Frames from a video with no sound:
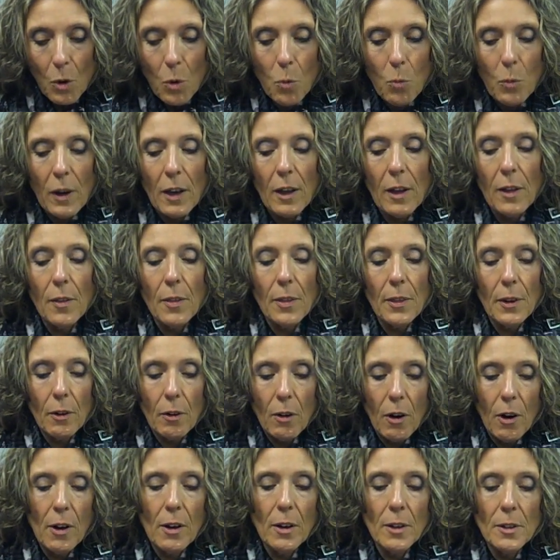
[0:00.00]
Well, there
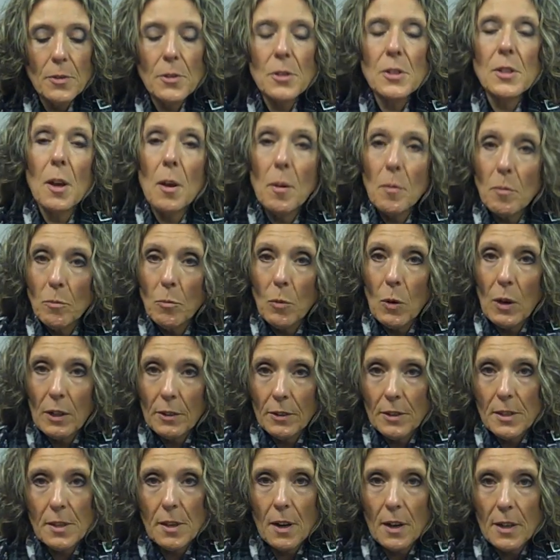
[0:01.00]
are some
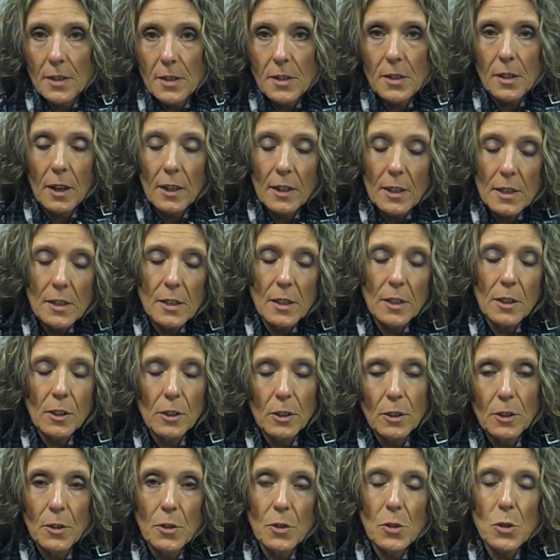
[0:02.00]
well-designed studies, and it
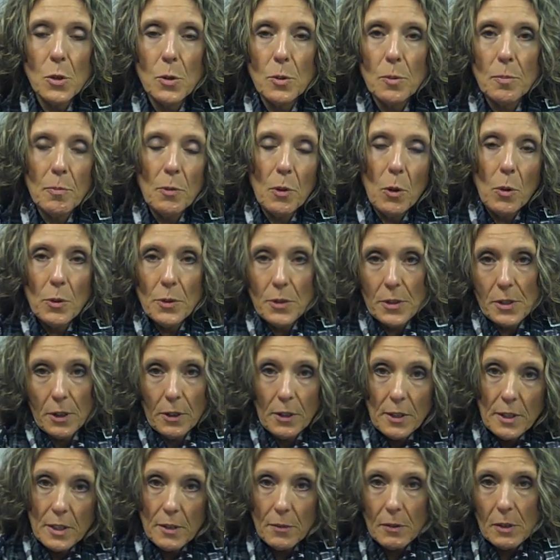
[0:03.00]
includes the, the whole
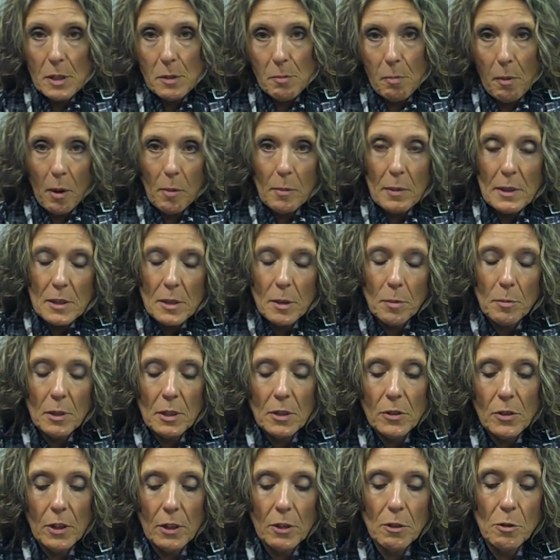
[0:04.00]
series of experiments I'm
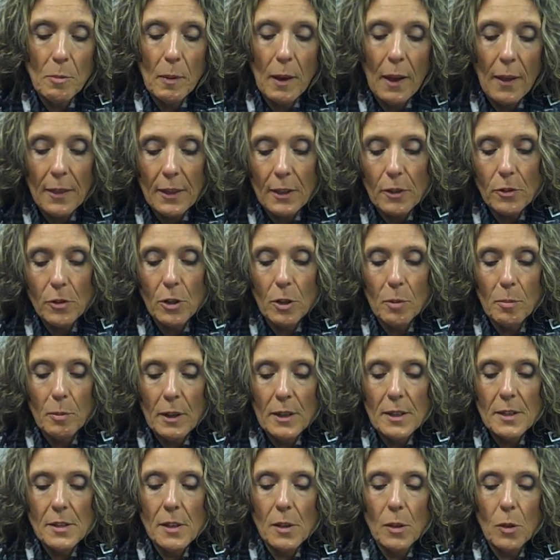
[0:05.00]
going to tell you about that took
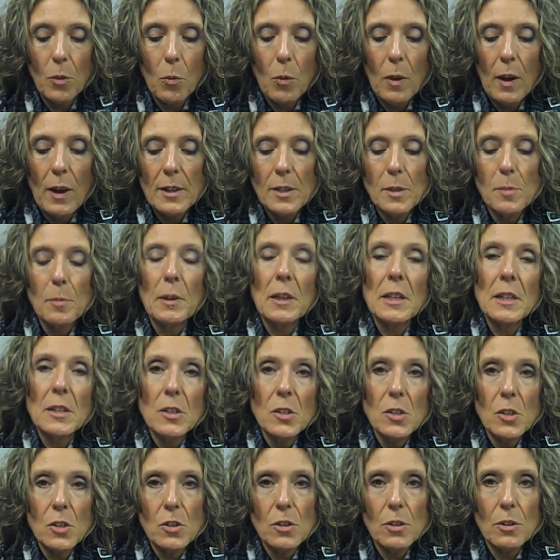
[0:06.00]
place at the Weizmann
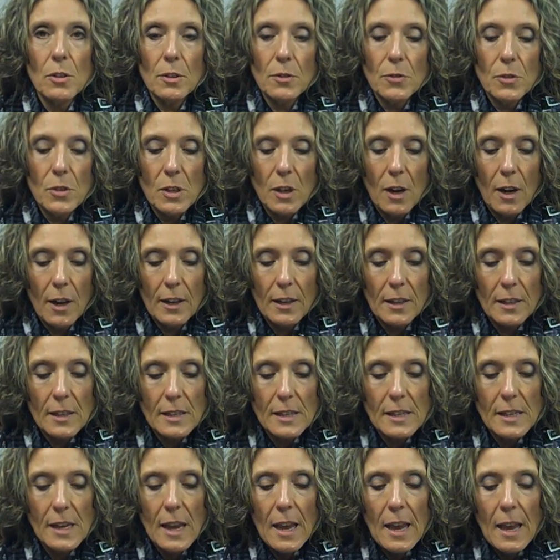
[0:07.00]
Institute of
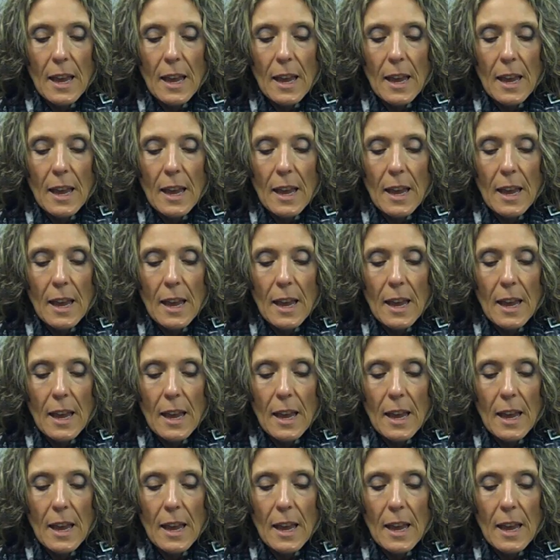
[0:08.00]
Science.